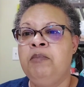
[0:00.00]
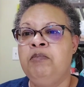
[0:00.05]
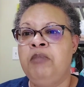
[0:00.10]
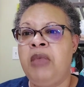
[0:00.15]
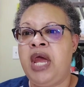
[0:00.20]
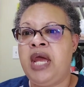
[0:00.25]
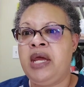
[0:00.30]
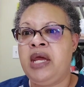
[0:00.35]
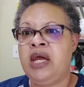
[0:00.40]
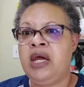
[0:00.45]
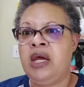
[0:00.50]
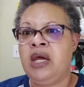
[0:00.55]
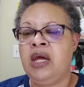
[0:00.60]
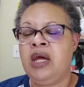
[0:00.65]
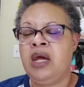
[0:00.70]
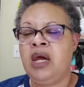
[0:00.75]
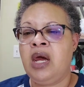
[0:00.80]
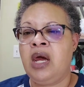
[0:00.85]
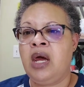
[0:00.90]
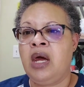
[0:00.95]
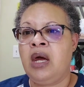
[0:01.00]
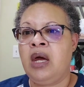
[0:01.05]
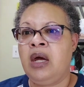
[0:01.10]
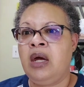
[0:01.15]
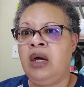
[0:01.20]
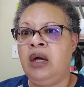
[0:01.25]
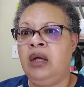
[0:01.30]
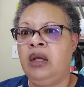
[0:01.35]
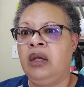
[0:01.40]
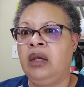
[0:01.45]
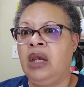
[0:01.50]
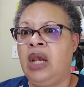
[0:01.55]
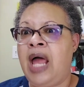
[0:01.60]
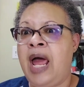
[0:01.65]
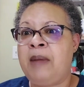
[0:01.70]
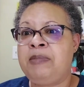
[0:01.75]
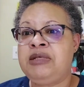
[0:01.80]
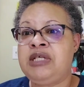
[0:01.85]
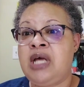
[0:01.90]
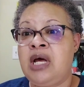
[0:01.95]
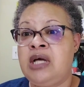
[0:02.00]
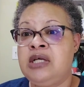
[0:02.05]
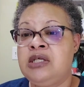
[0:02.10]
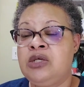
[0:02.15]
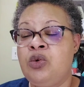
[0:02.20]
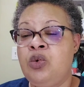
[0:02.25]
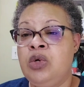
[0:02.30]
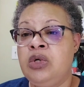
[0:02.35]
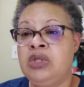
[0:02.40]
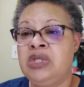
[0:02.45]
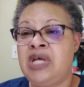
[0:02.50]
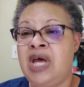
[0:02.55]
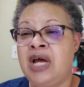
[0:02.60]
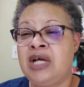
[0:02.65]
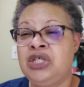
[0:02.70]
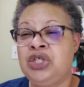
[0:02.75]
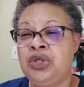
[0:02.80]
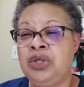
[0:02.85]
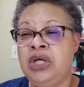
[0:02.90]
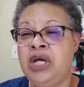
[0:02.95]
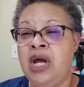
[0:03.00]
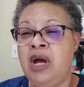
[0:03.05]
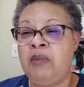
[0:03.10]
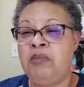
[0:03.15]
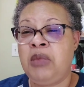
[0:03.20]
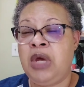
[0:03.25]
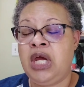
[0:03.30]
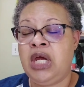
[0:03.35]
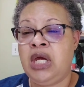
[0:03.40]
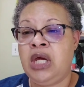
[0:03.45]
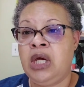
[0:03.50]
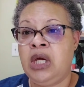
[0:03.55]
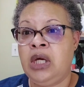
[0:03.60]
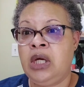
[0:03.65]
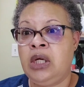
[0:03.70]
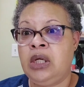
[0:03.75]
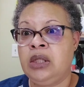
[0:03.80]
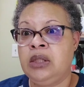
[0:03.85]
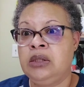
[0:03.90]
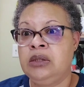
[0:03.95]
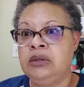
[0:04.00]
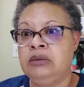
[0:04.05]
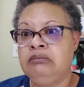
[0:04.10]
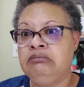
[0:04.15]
making uh, lap size quilts. Actually, I'm making,